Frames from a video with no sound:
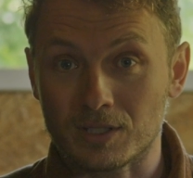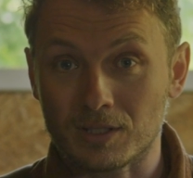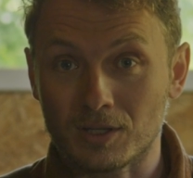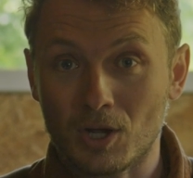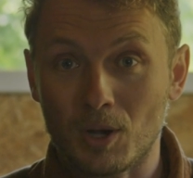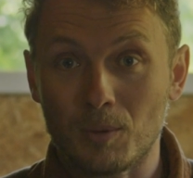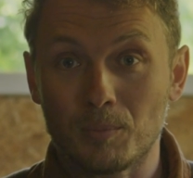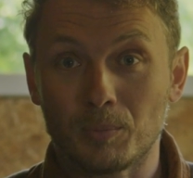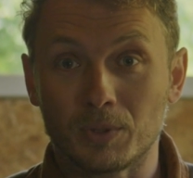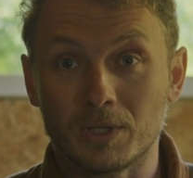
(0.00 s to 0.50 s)
in
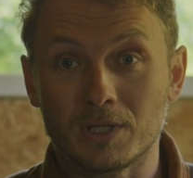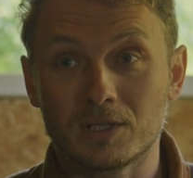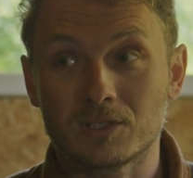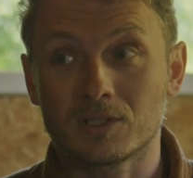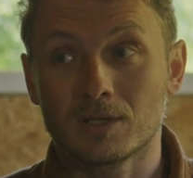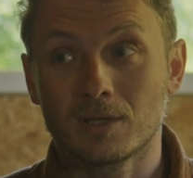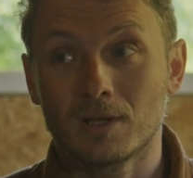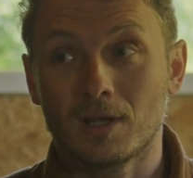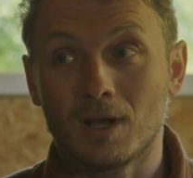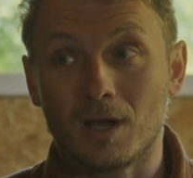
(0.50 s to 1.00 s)

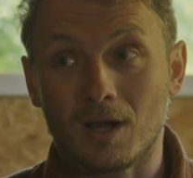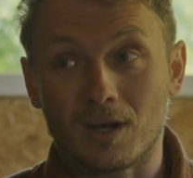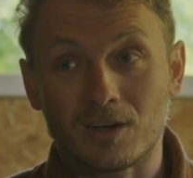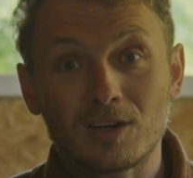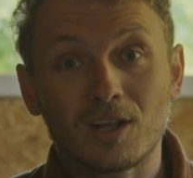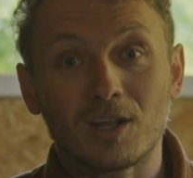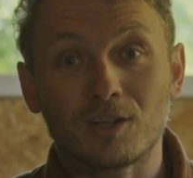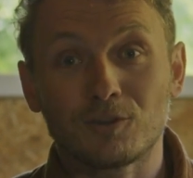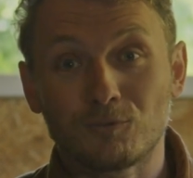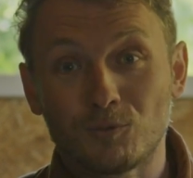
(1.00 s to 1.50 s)
companies are
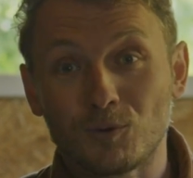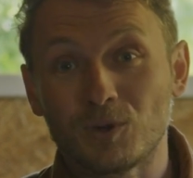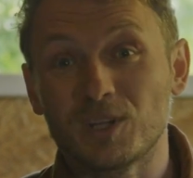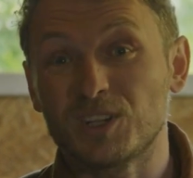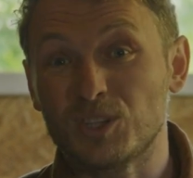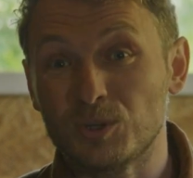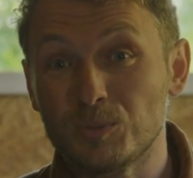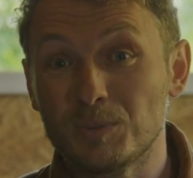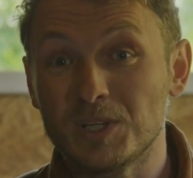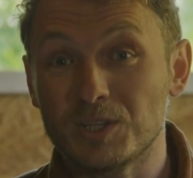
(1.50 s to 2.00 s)
not
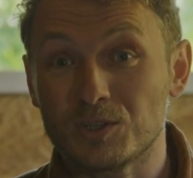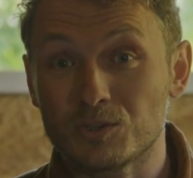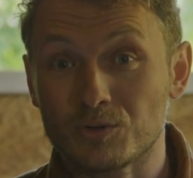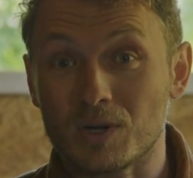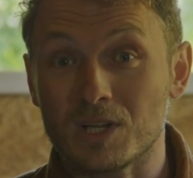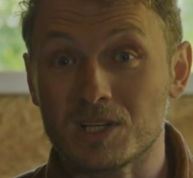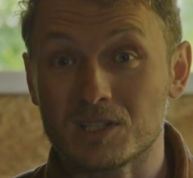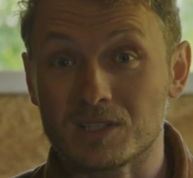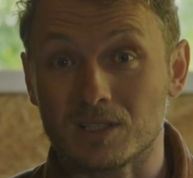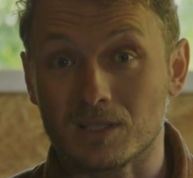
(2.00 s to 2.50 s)
fully to be
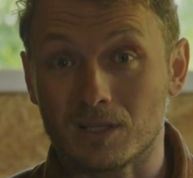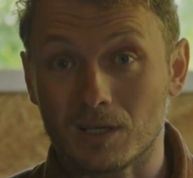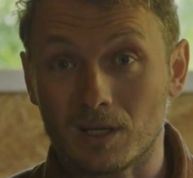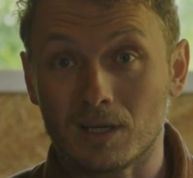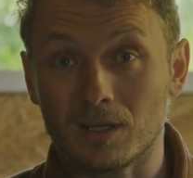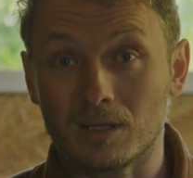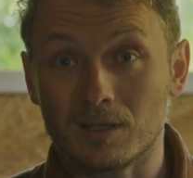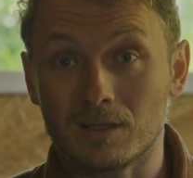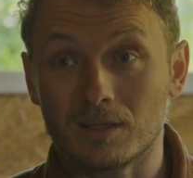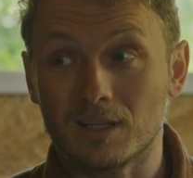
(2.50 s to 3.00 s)
trusted.
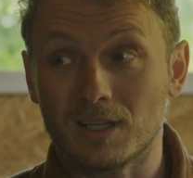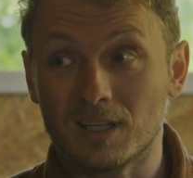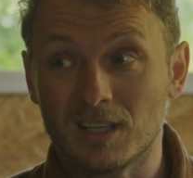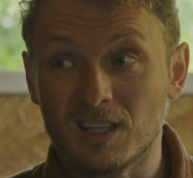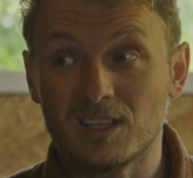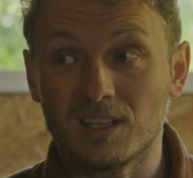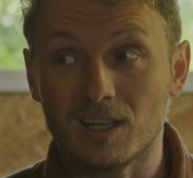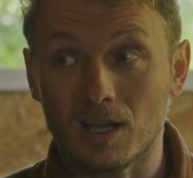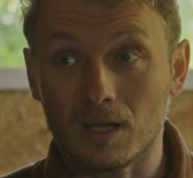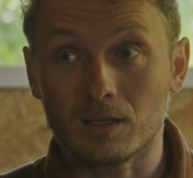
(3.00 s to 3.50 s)
And
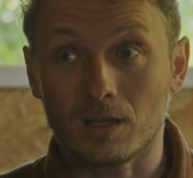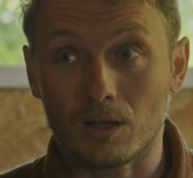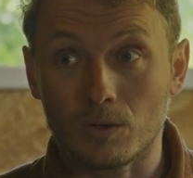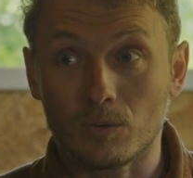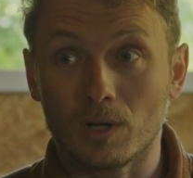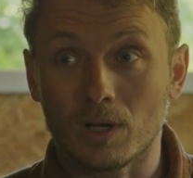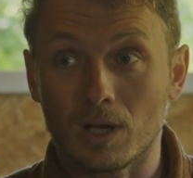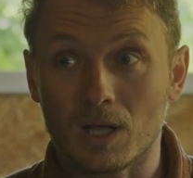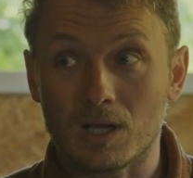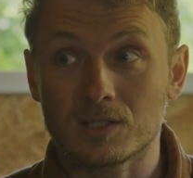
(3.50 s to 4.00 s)
in the end I
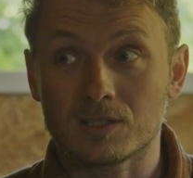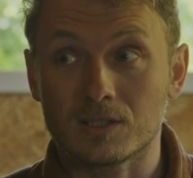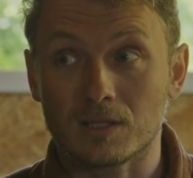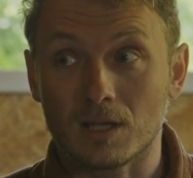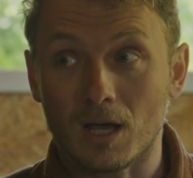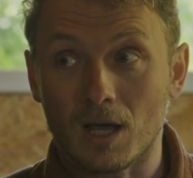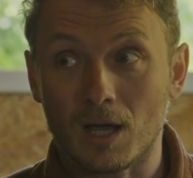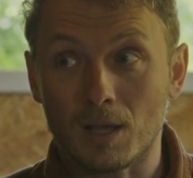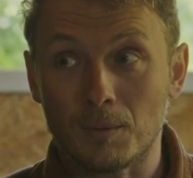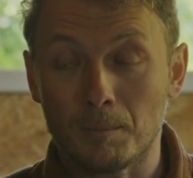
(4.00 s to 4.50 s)
realized
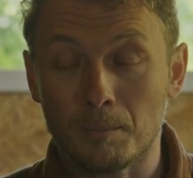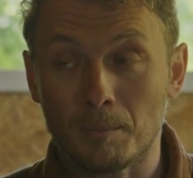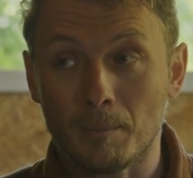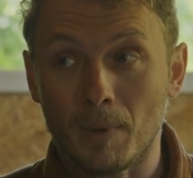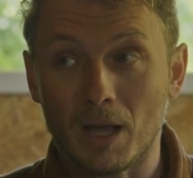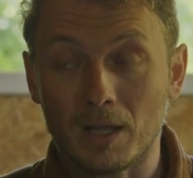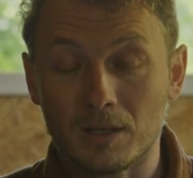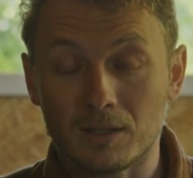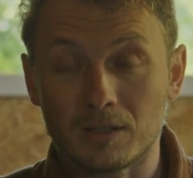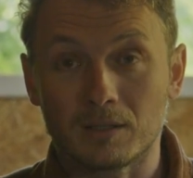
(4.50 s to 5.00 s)
I
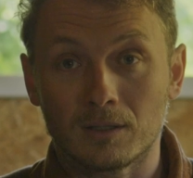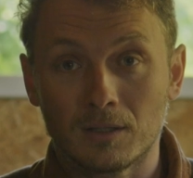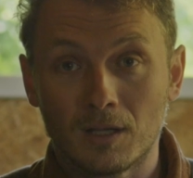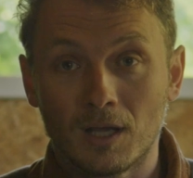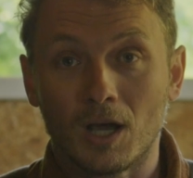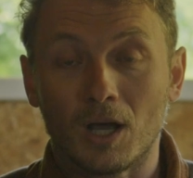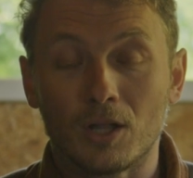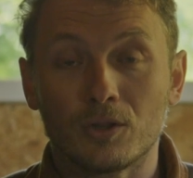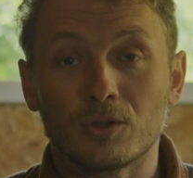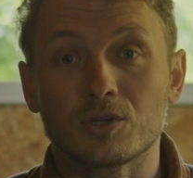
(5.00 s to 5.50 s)
might
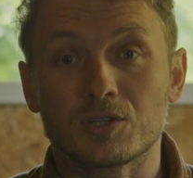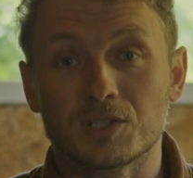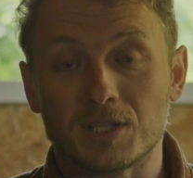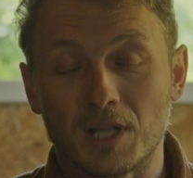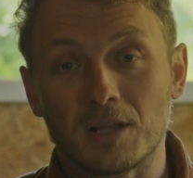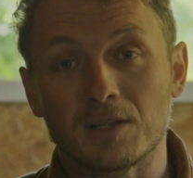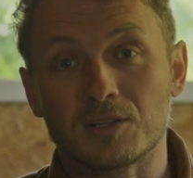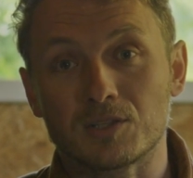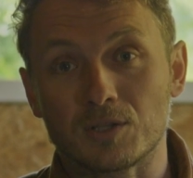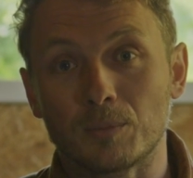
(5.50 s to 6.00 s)

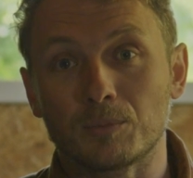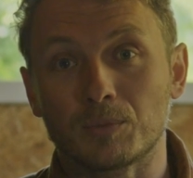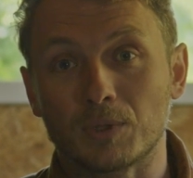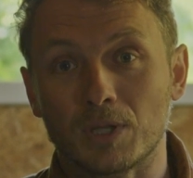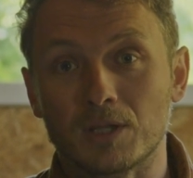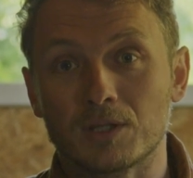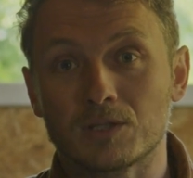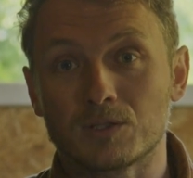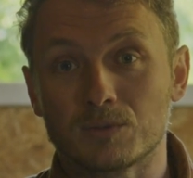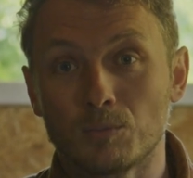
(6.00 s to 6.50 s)
understand some
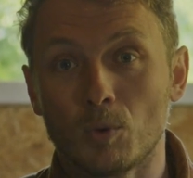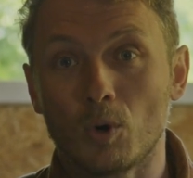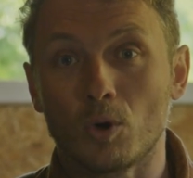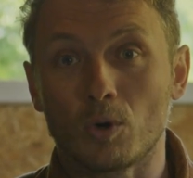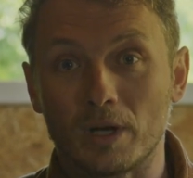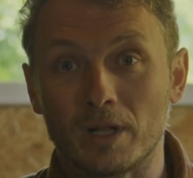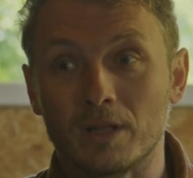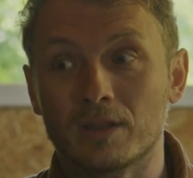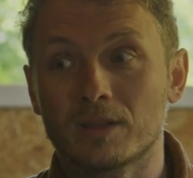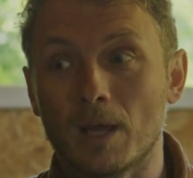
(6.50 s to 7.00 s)
things
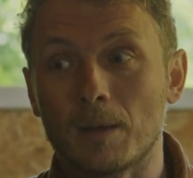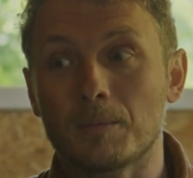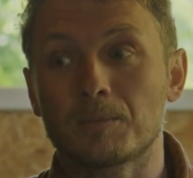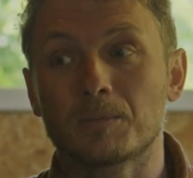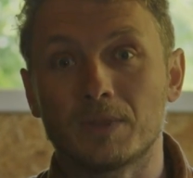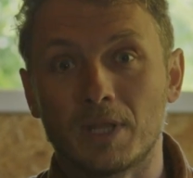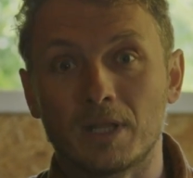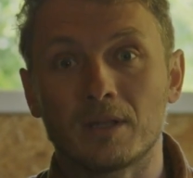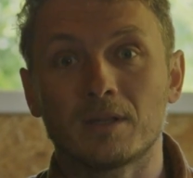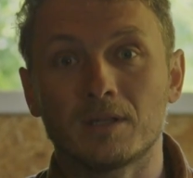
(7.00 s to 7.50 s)
more in
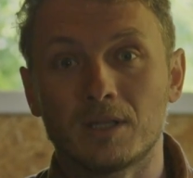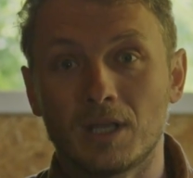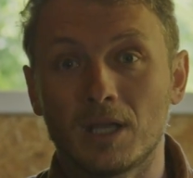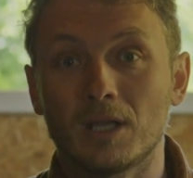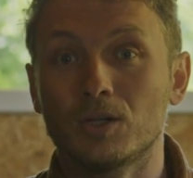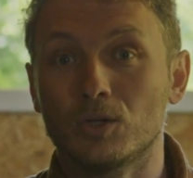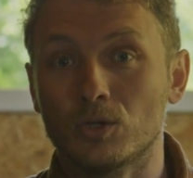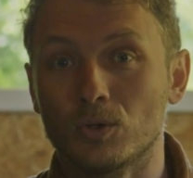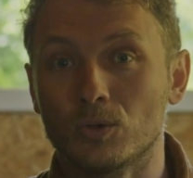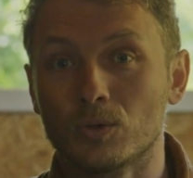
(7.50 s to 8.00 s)
depth than
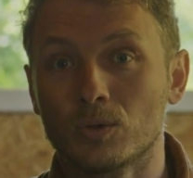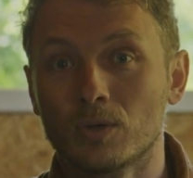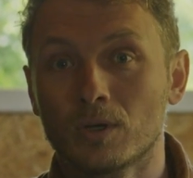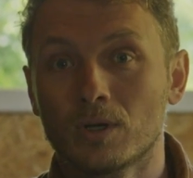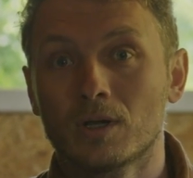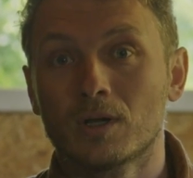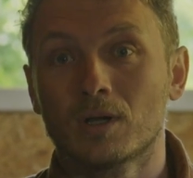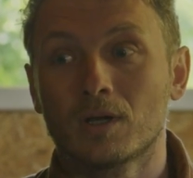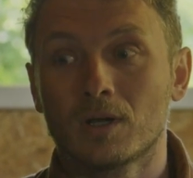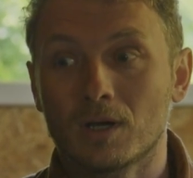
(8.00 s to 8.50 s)
they do
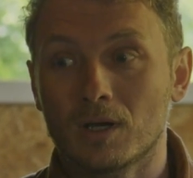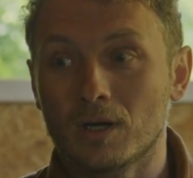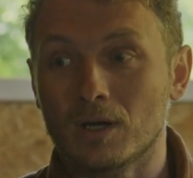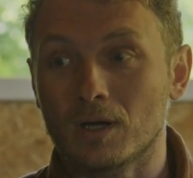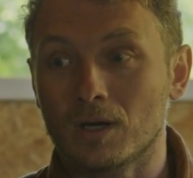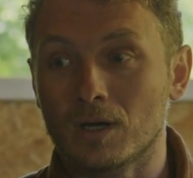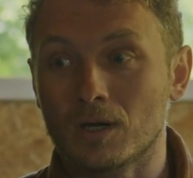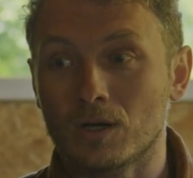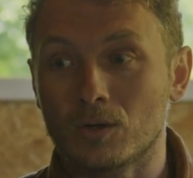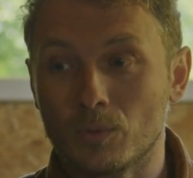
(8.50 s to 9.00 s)

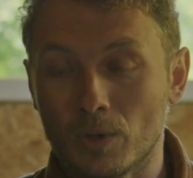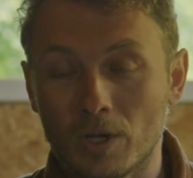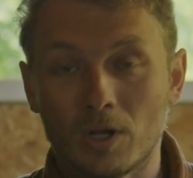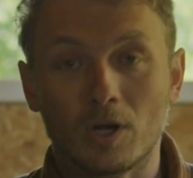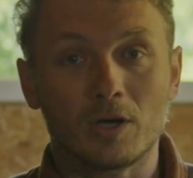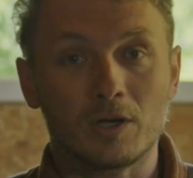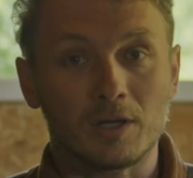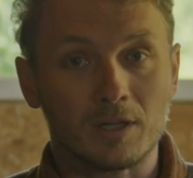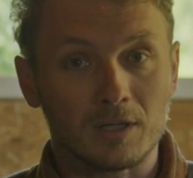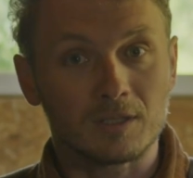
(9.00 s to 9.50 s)

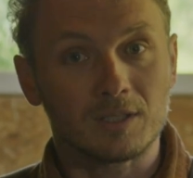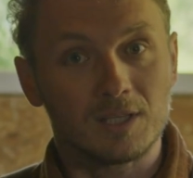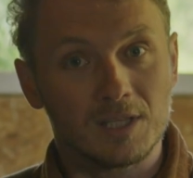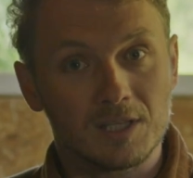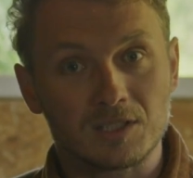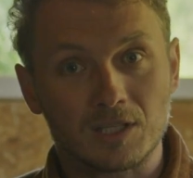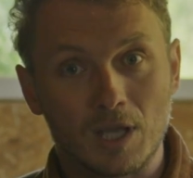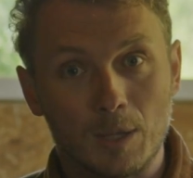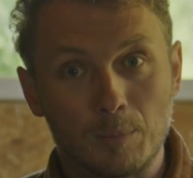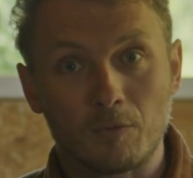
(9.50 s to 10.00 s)
regarding
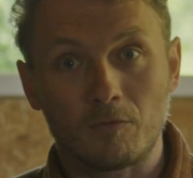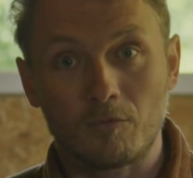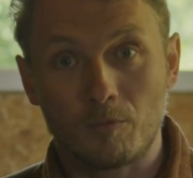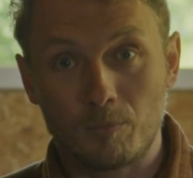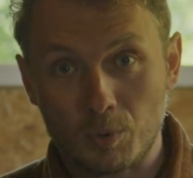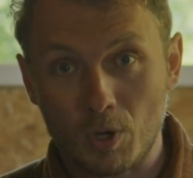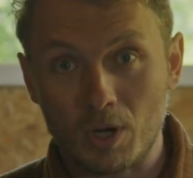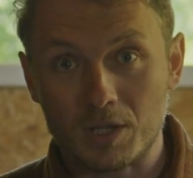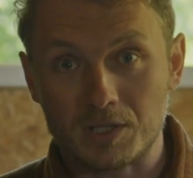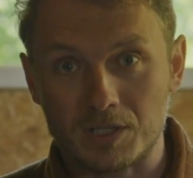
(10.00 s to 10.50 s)
these type
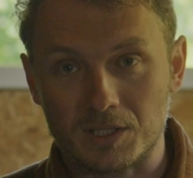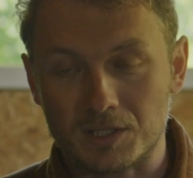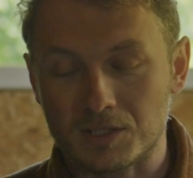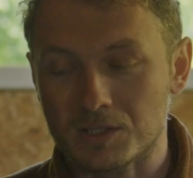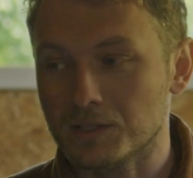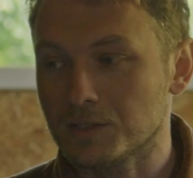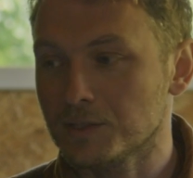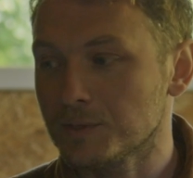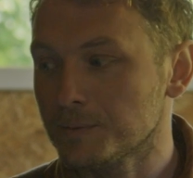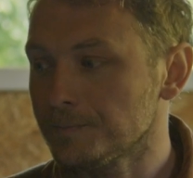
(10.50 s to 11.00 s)
of
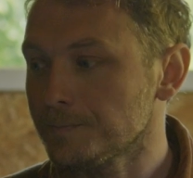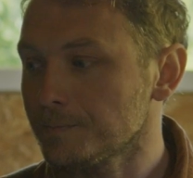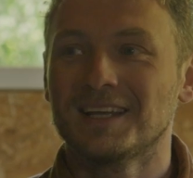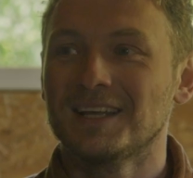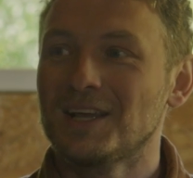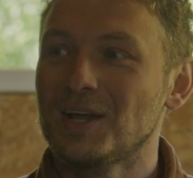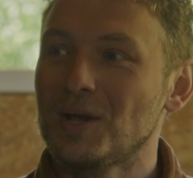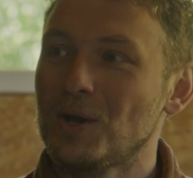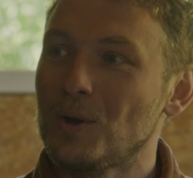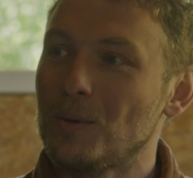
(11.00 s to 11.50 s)
processes.
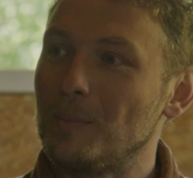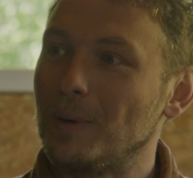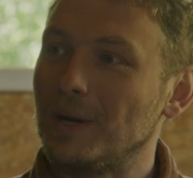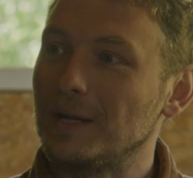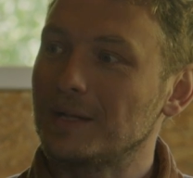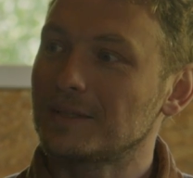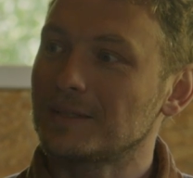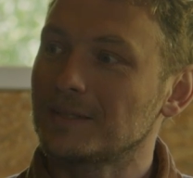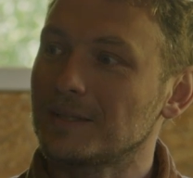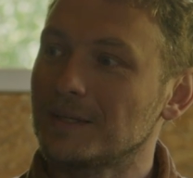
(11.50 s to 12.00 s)

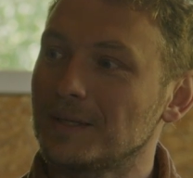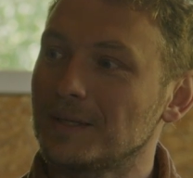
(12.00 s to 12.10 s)
But